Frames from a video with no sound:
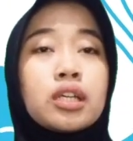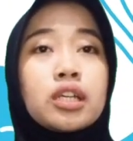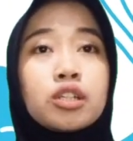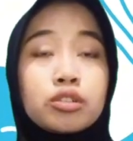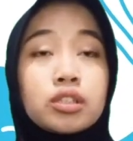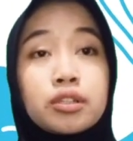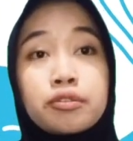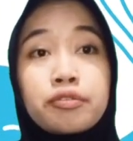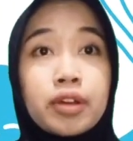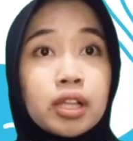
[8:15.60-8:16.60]

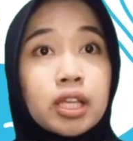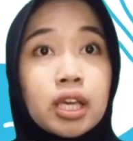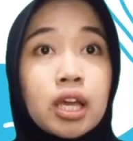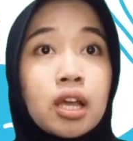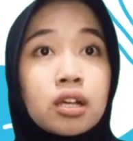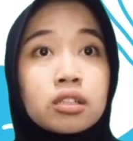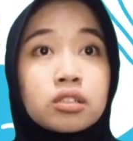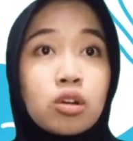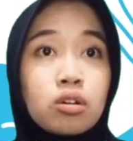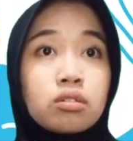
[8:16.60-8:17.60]
deductively
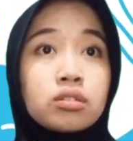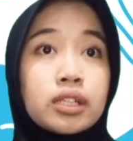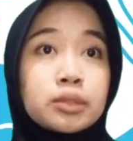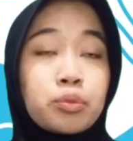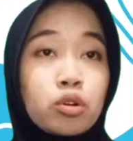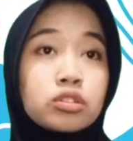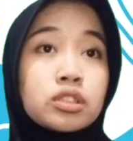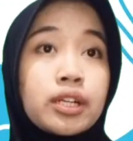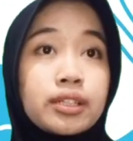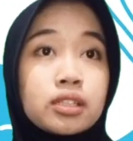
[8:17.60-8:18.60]
through exposure
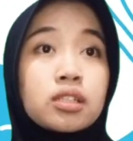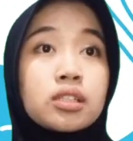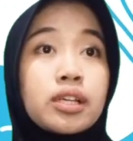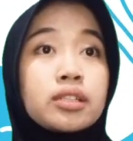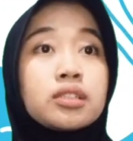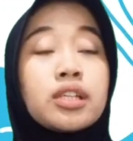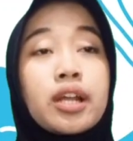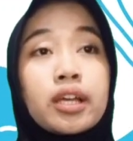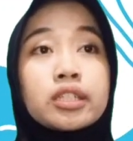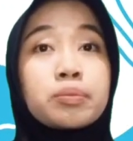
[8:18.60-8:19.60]
rather than
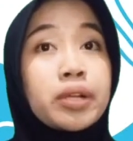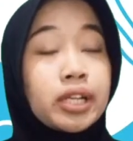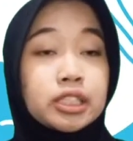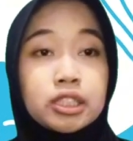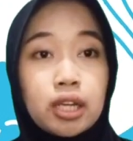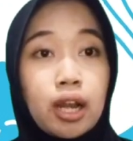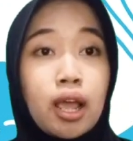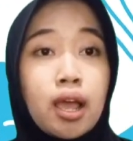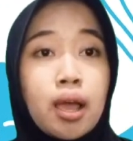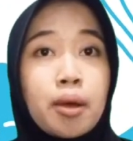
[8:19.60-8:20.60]
direct explanation.
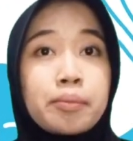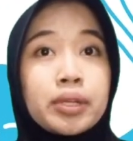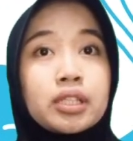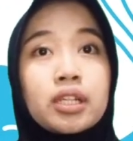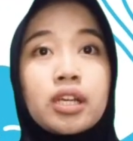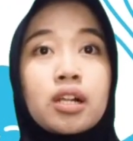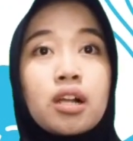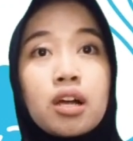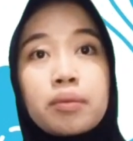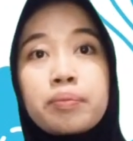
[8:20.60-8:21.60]
Material
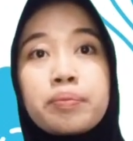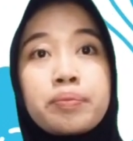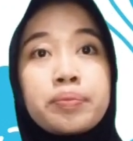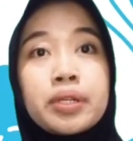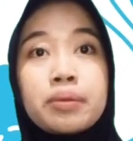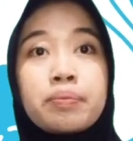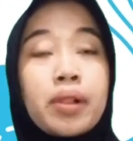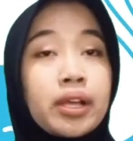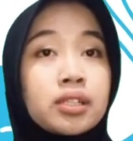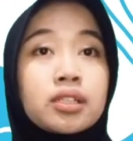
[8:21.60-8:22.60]
are
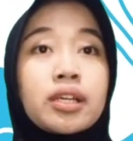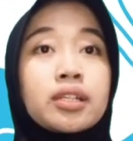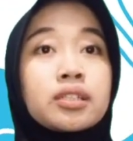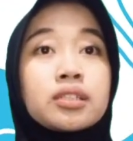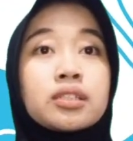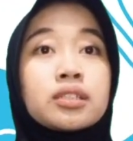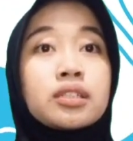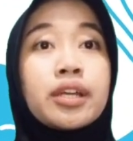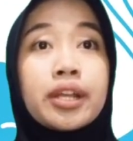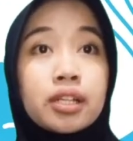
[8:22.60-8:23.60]
pre-planned and
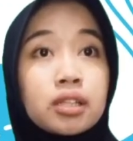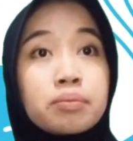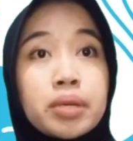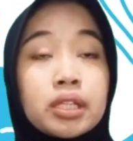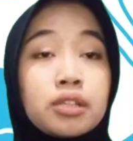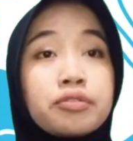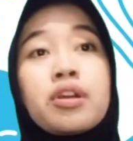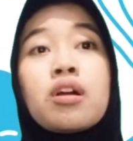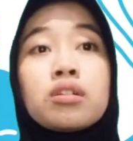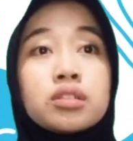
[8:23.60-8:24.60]
graded by
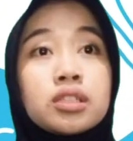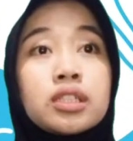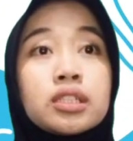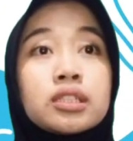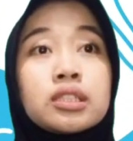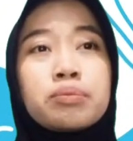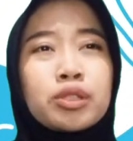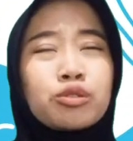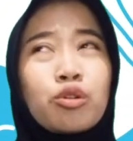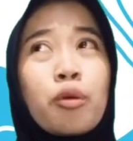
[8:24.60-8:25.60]
difficulty, simple
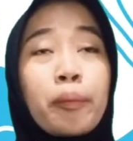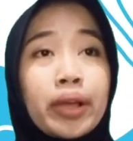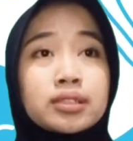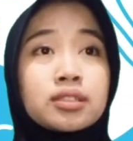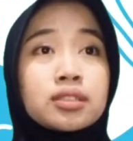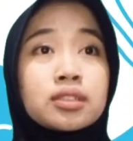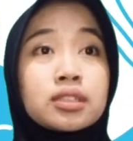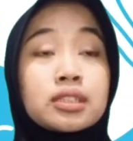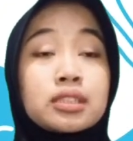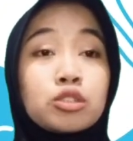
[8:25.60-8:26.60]
to complex
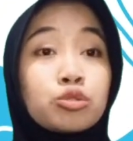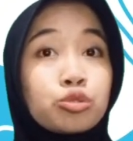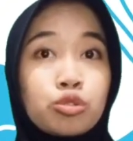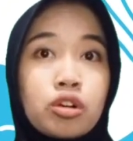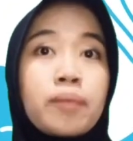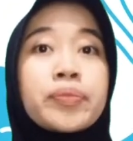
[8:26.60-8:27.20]
structure.